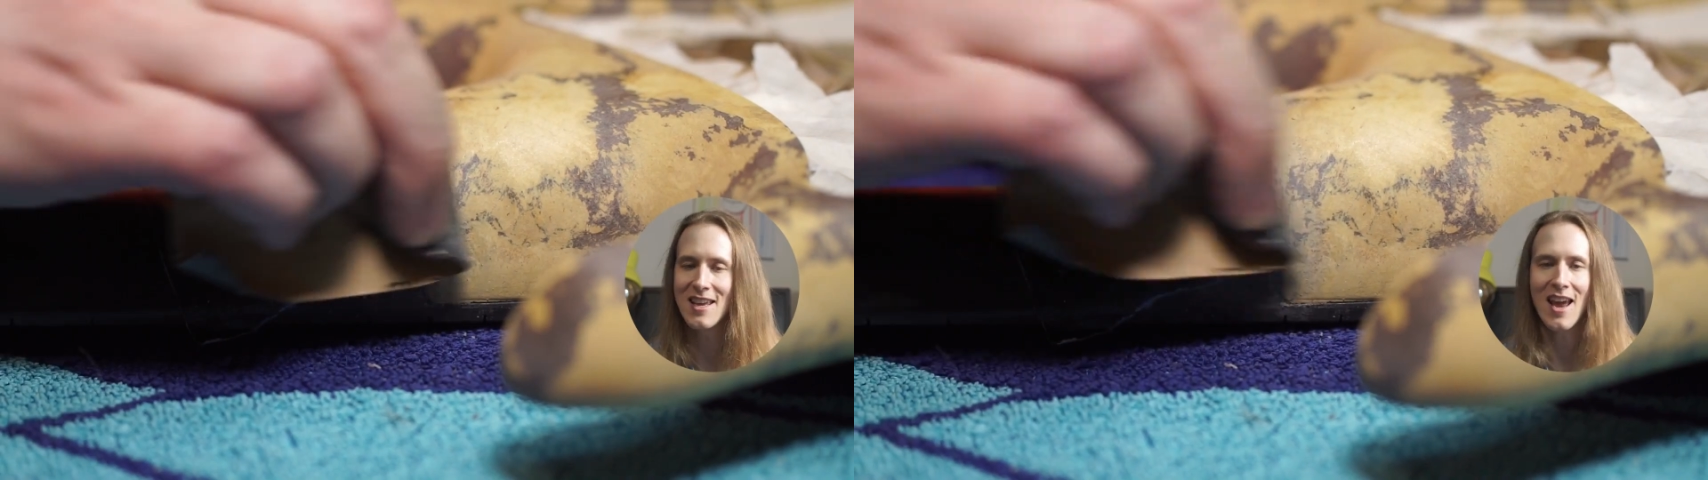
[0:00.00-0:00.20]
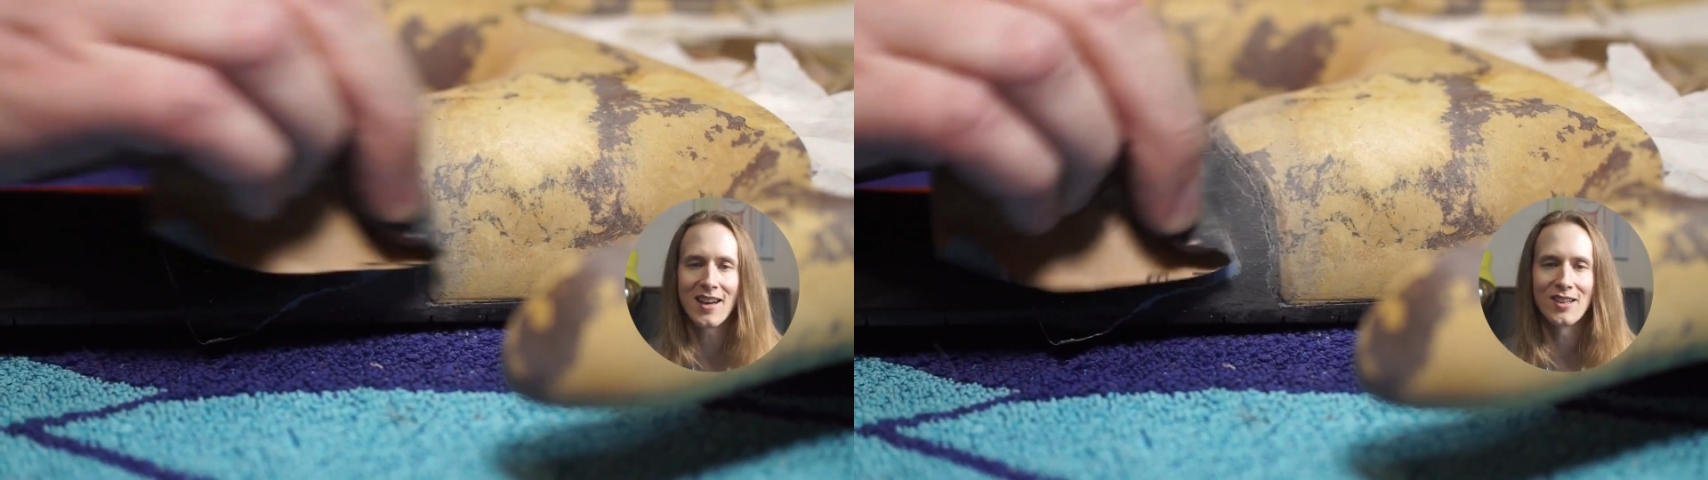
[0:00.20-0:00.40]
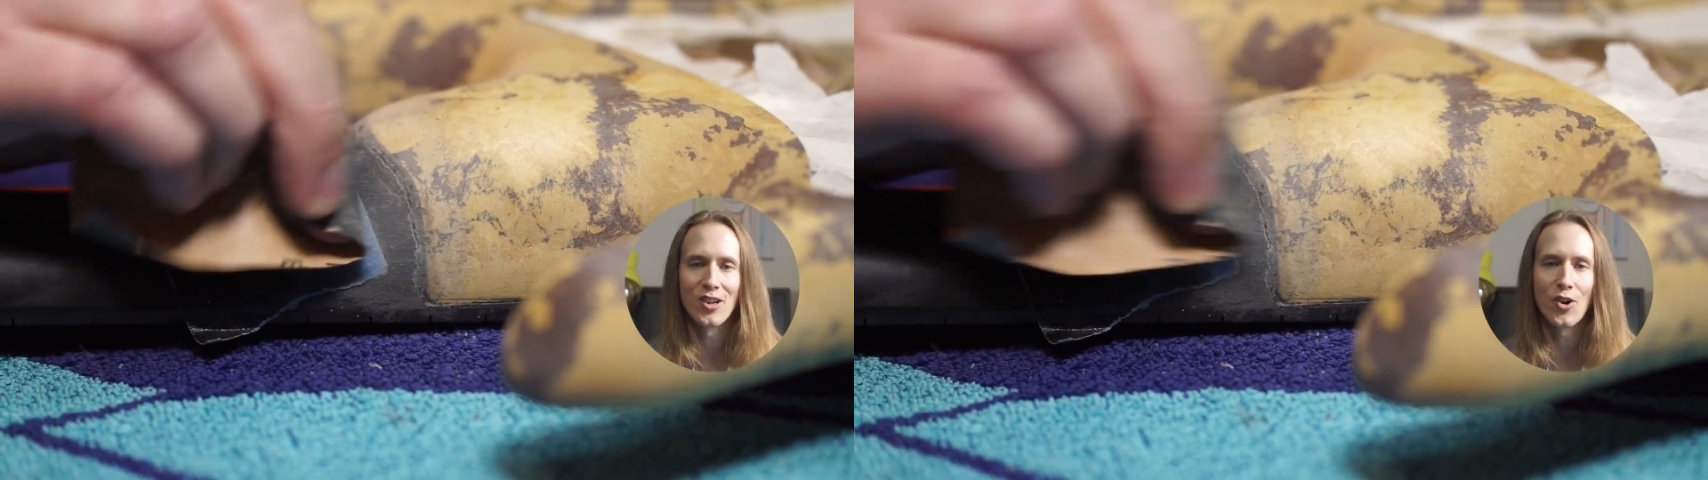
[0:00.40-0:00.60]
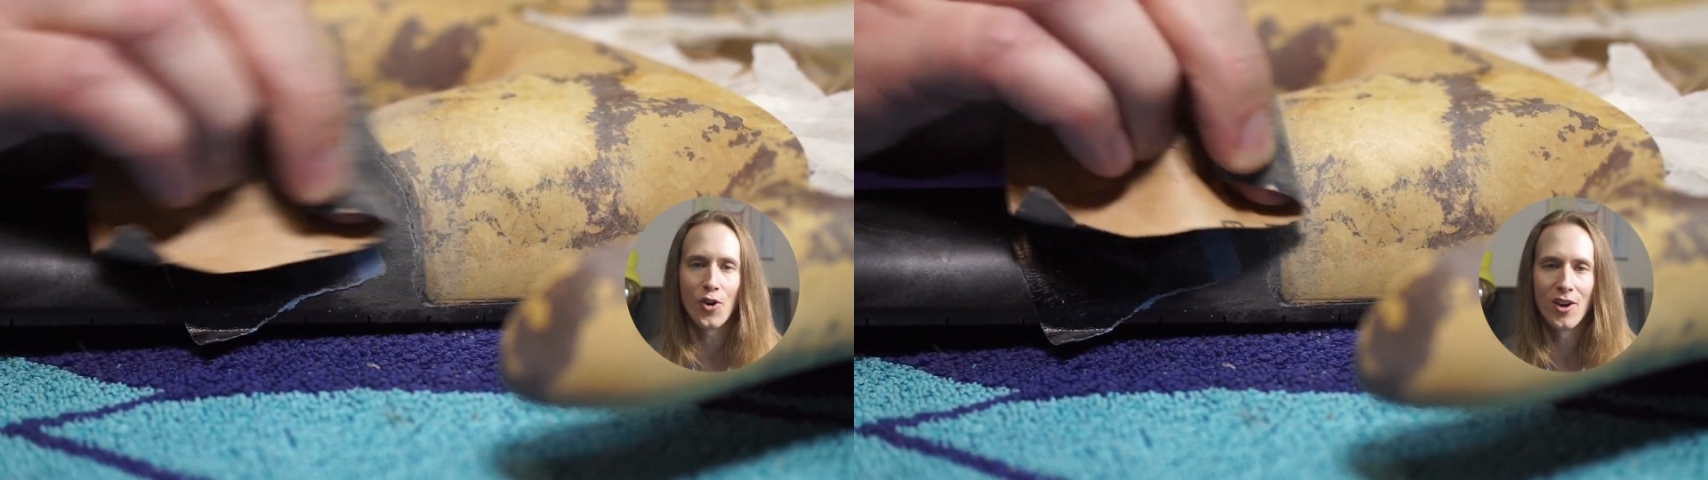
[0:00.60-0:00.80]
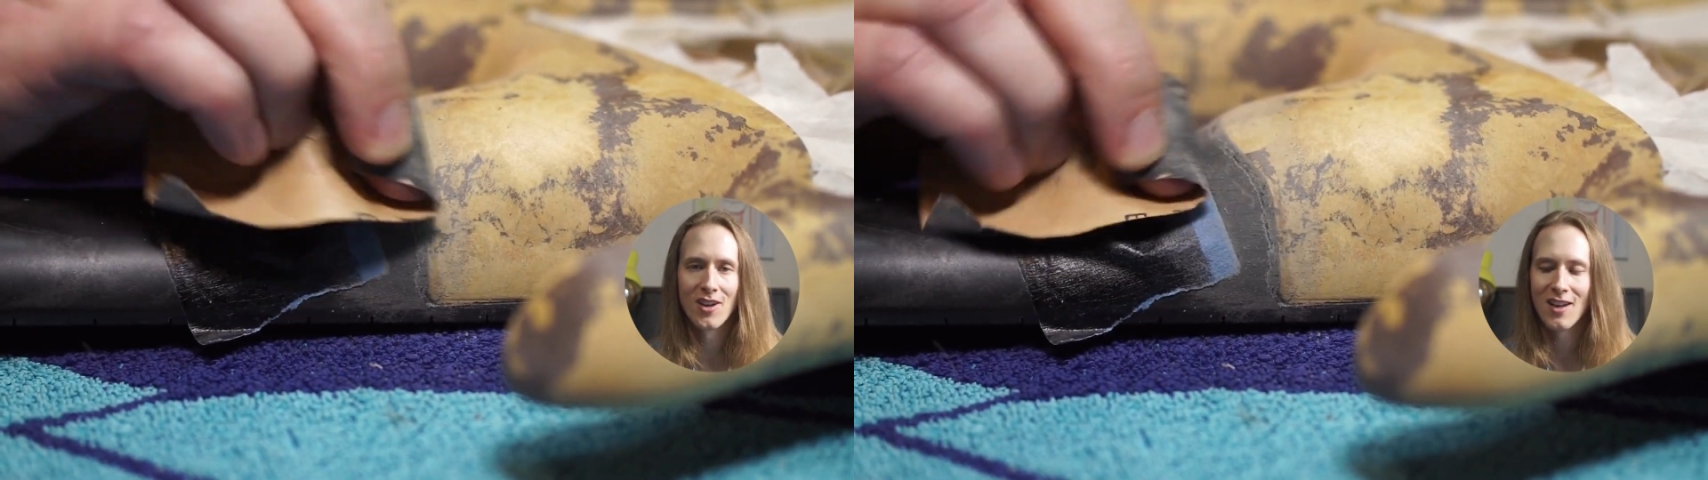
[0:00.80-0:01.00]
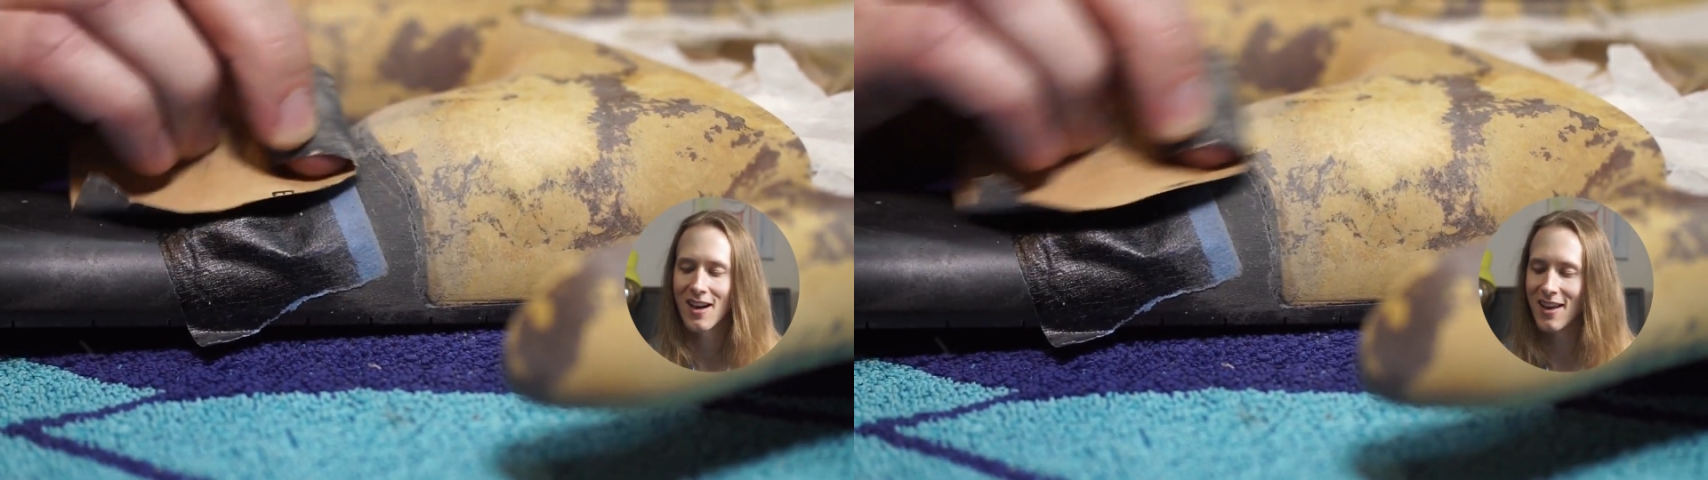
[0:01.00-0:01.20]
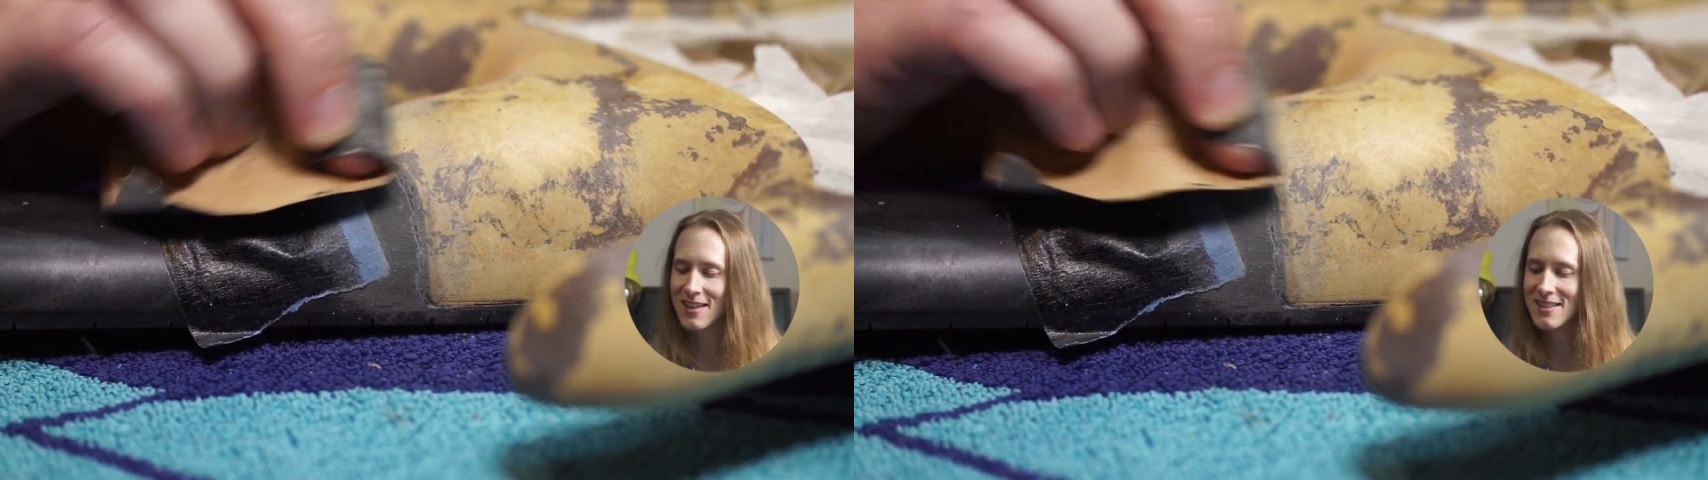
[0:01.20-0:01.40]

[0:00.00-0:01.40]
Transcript: the end look like a